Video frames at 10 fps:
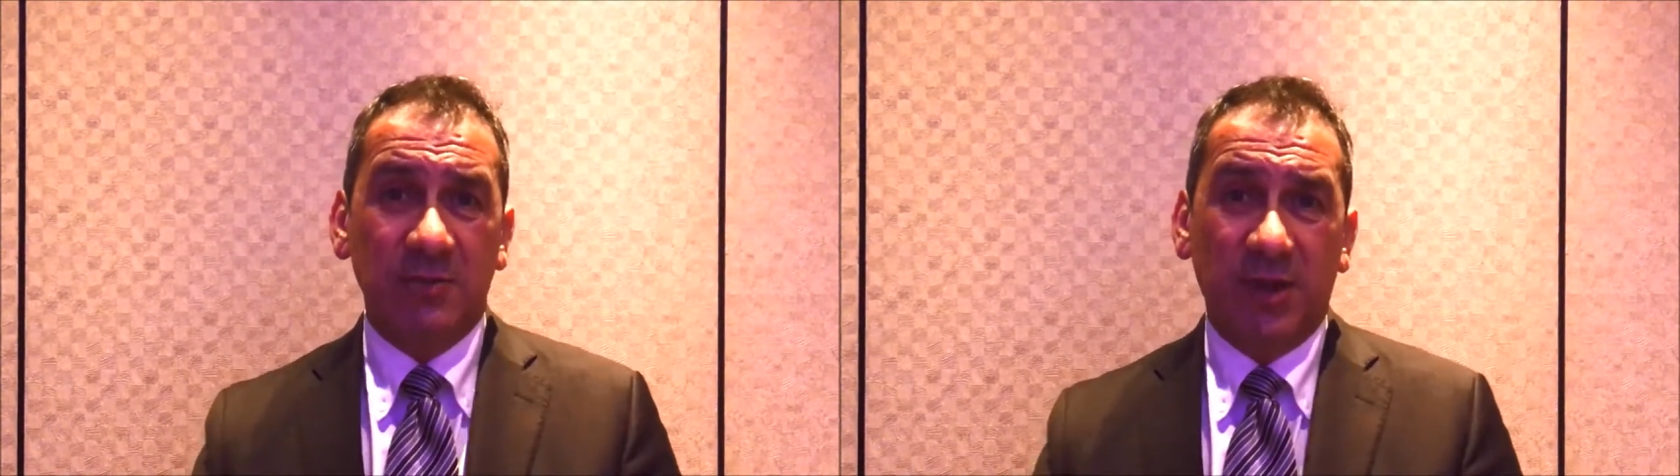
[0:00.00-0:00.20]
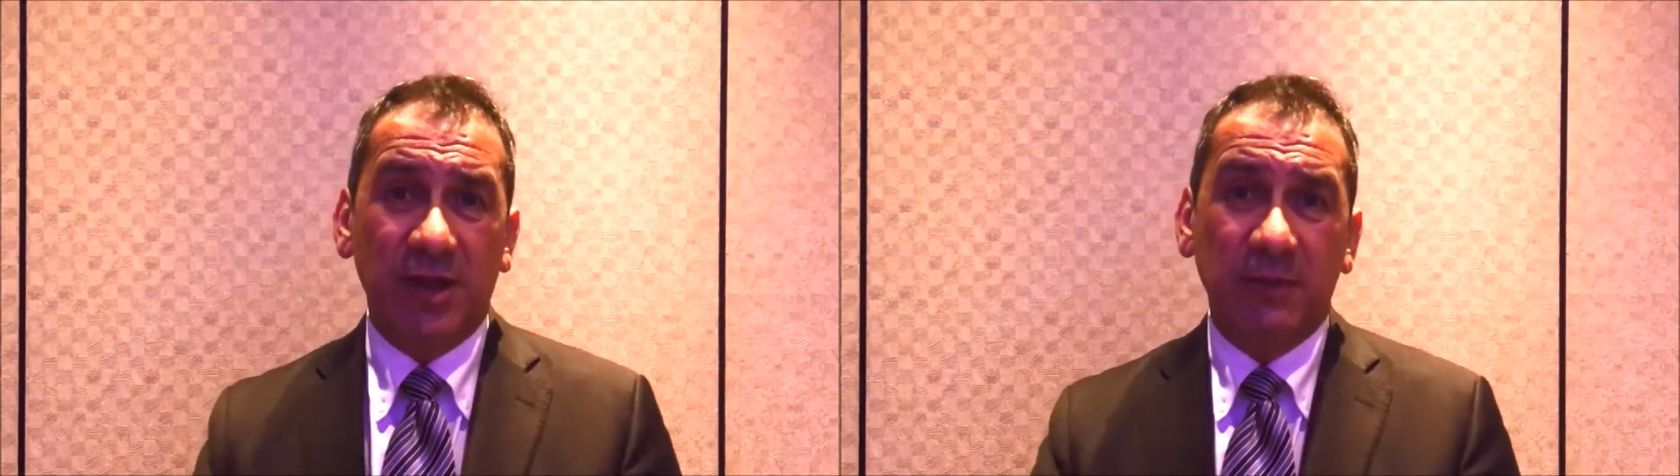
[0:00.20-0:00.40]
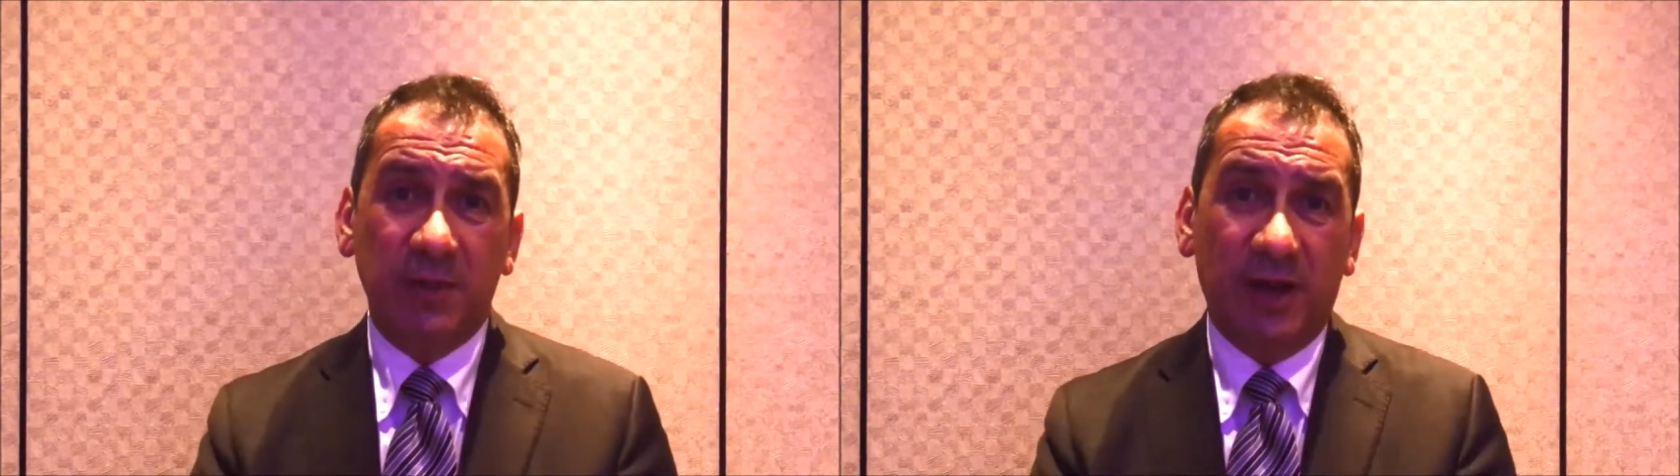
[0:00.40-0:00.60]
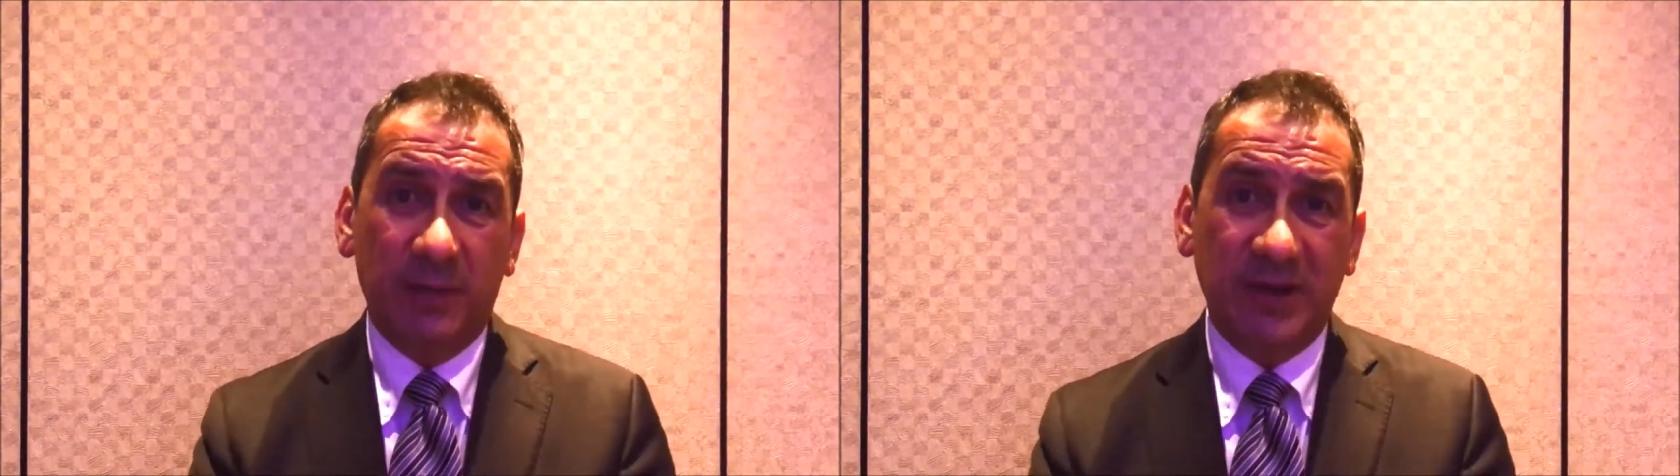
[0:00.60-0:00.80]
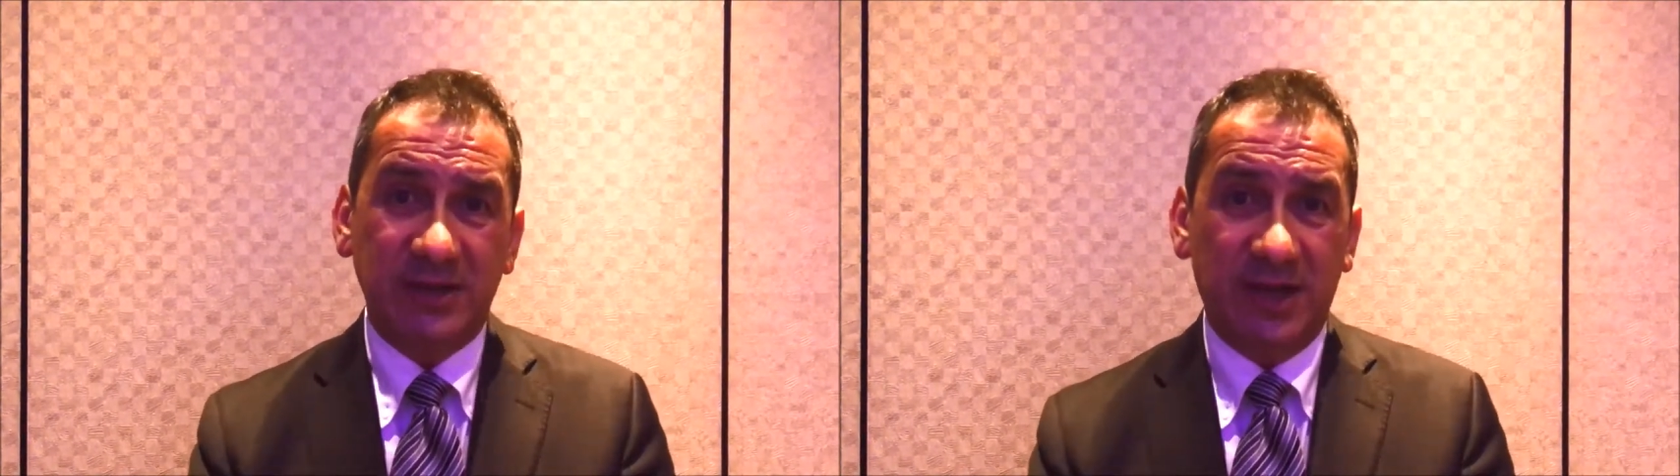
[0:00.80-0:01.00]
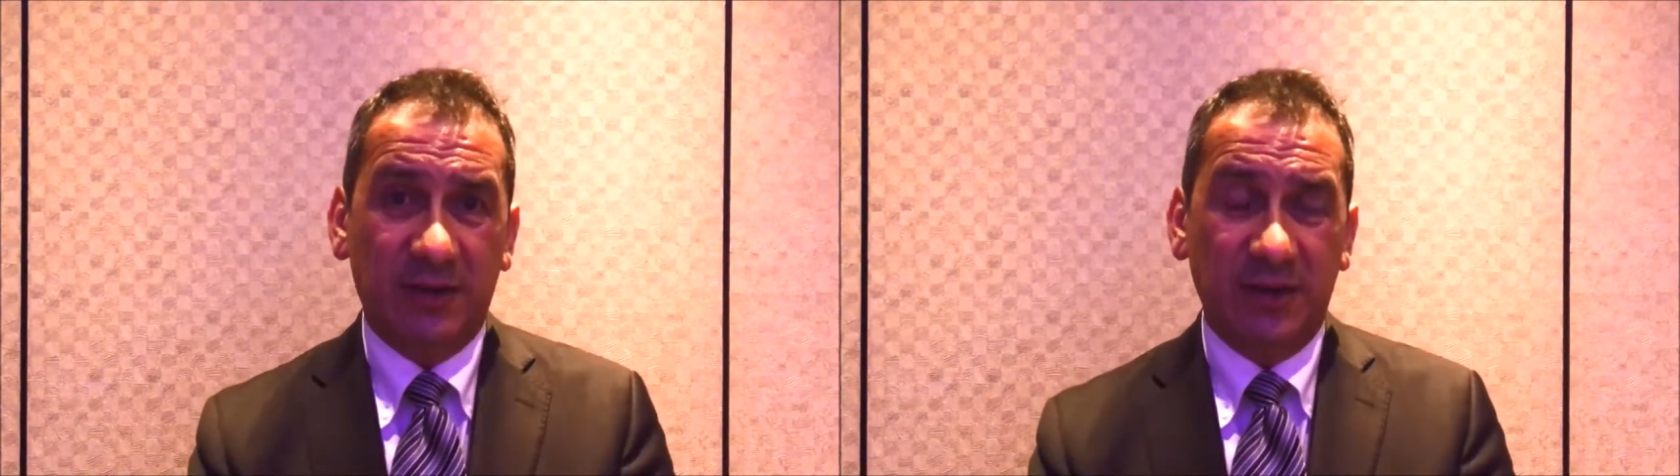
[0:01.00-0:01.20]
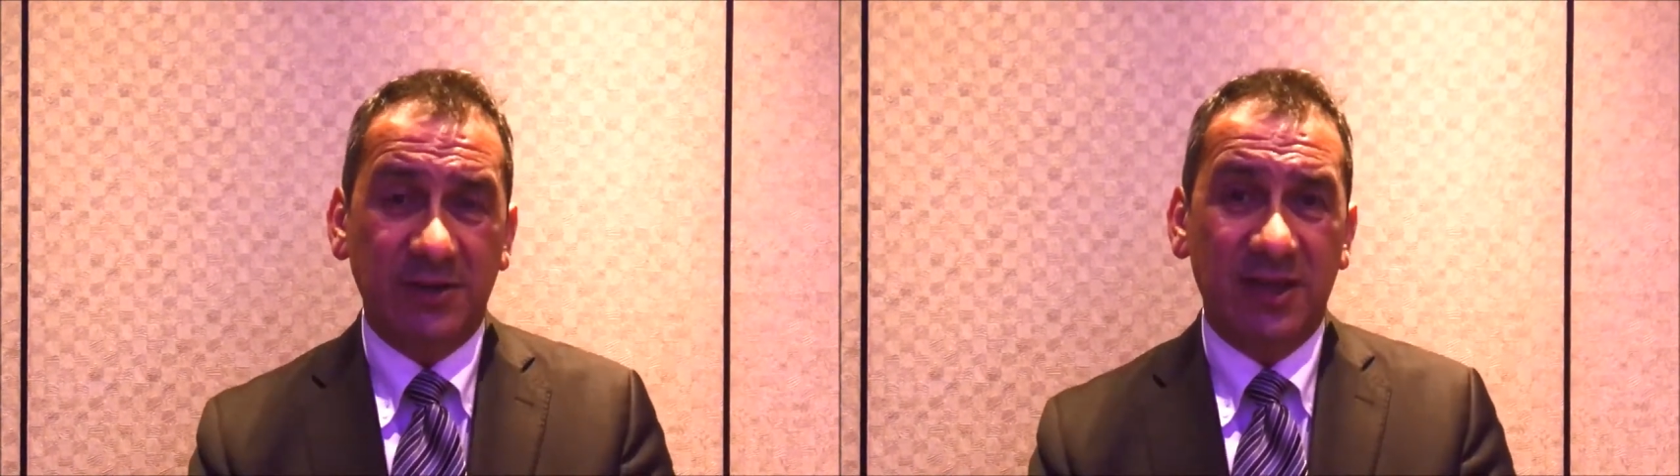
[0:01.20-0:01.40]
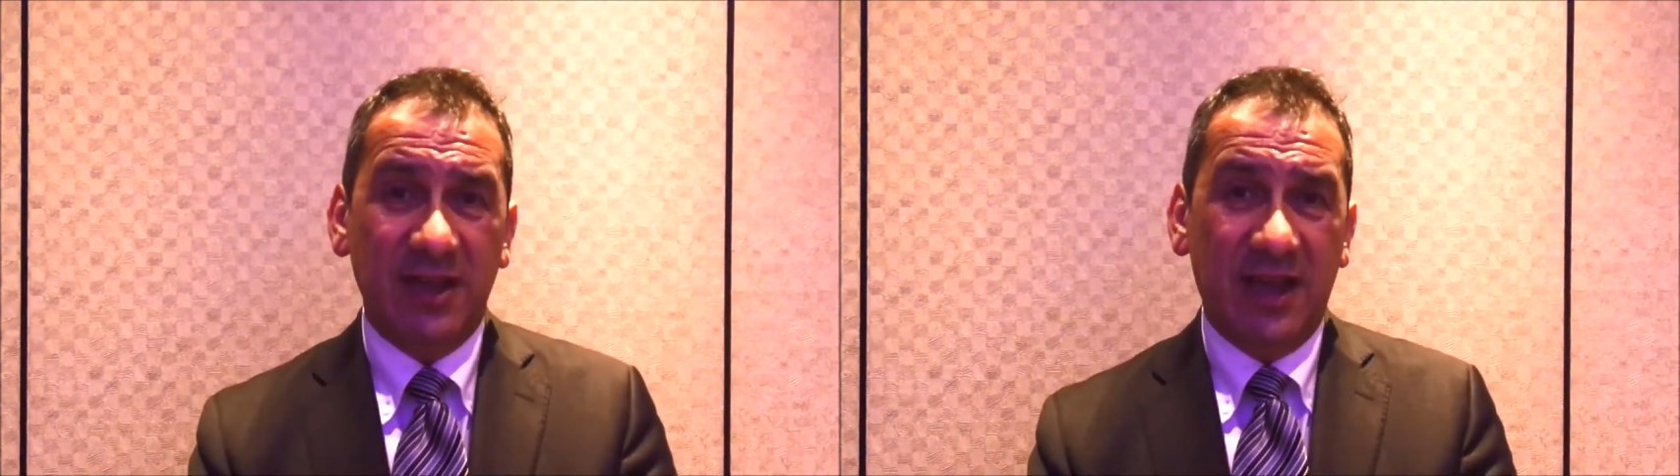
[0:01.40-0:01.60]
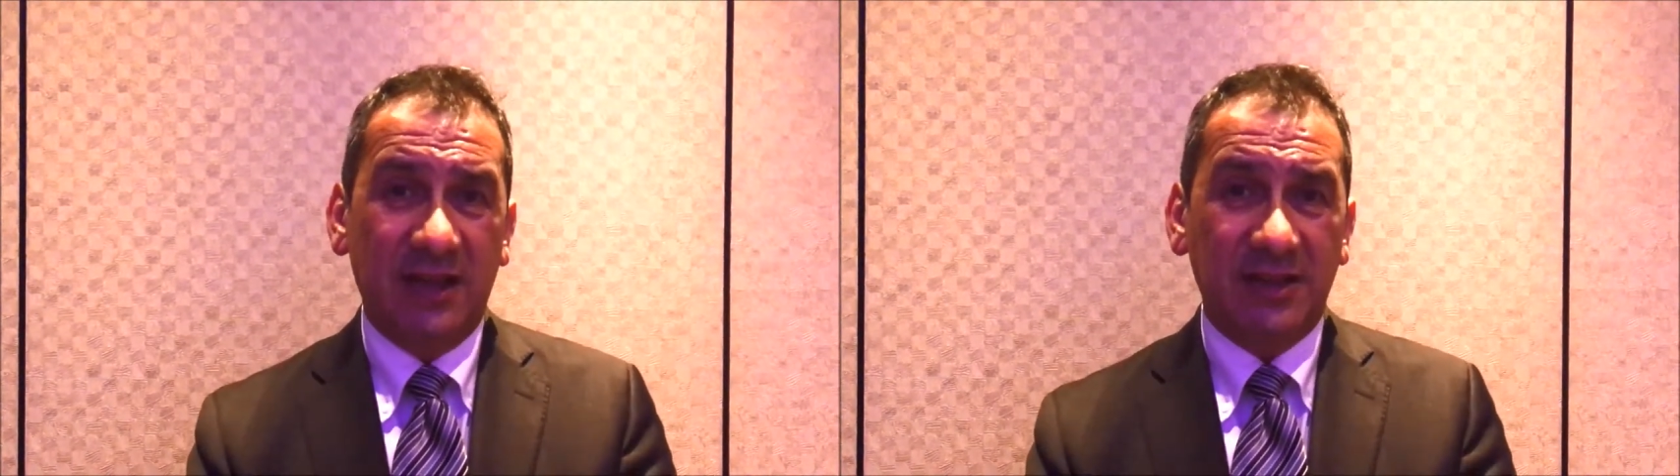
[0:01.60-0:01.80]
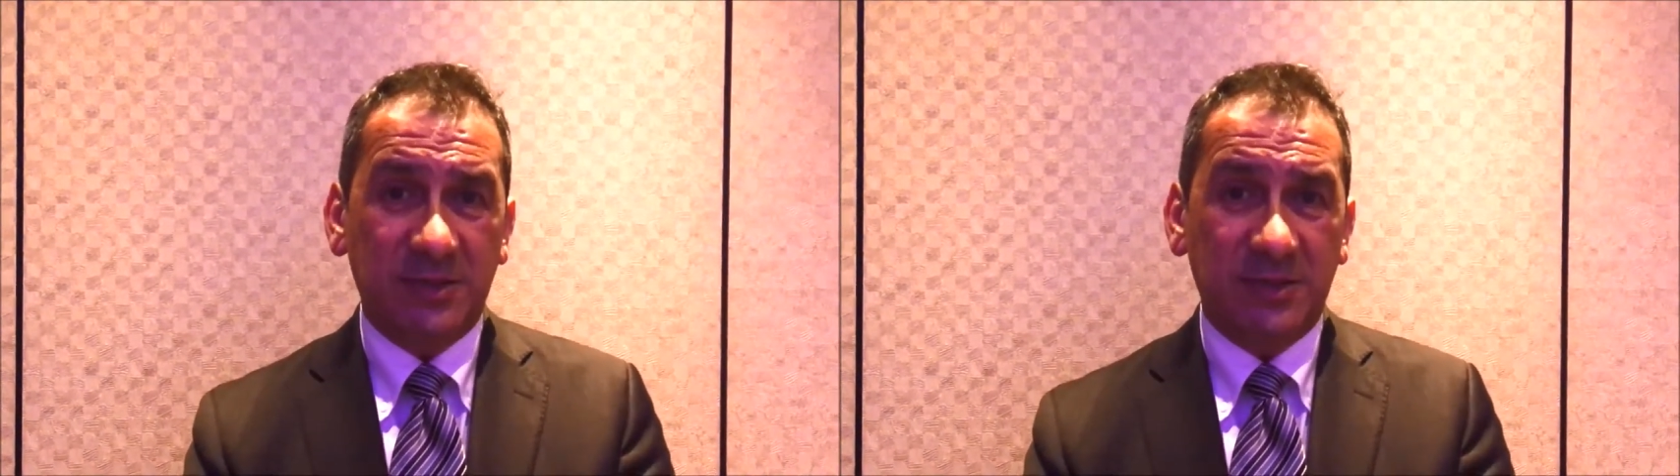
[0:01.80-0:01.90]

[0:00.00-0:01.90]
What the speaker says: to my own parliamentarians and